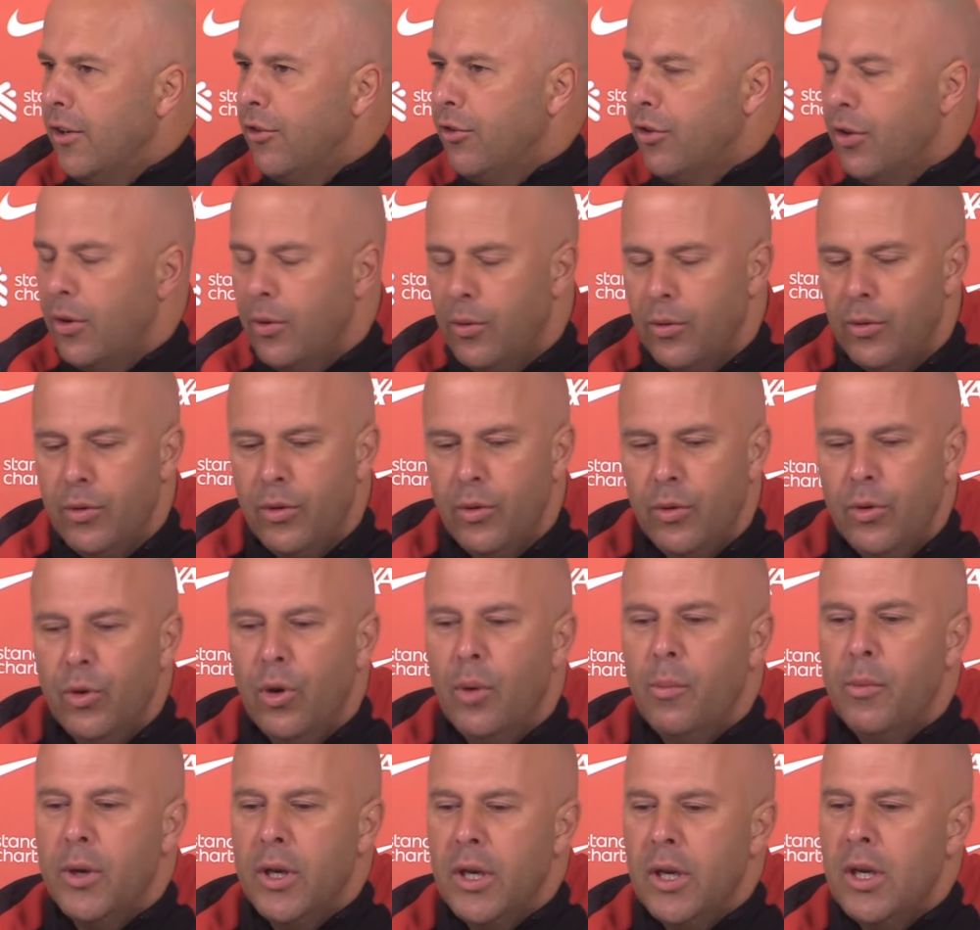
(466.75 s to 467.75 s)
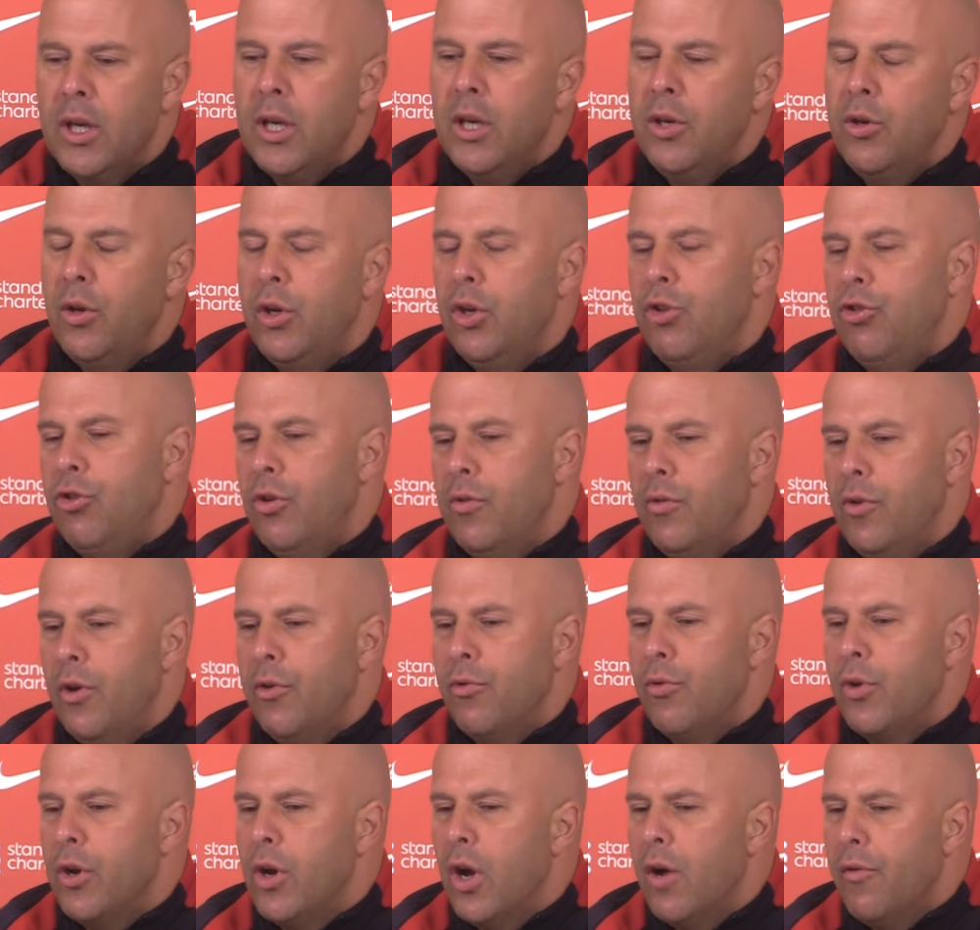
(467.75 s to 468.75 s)
So normally he, he, should have done
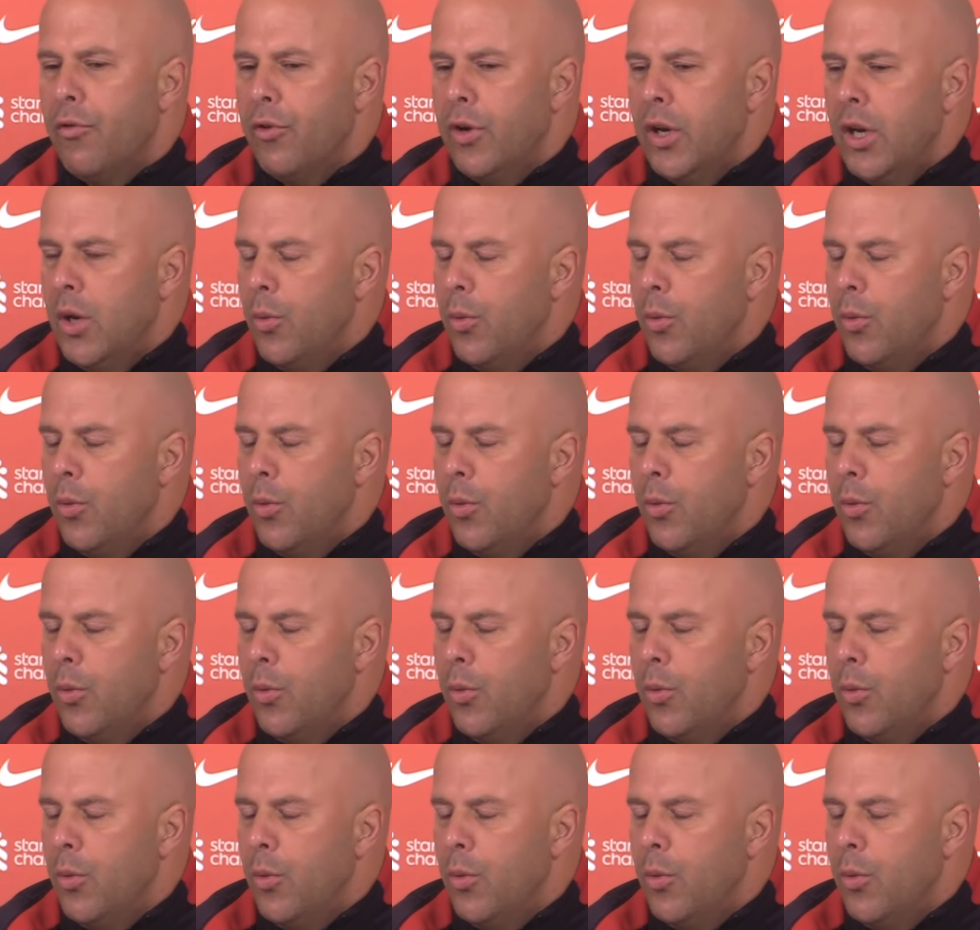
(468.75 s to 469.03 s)
recovery.